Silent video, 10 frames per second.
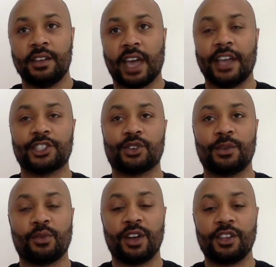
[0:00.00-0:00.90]

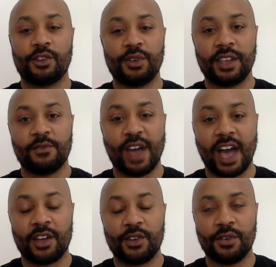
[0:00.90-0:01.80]
H3 bring unique
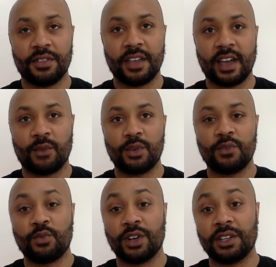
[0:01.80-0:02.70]
value in that
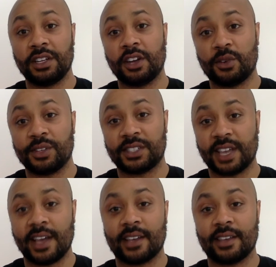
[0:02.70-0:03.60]
we really know the
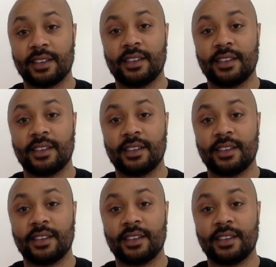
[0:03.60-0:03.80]
tech.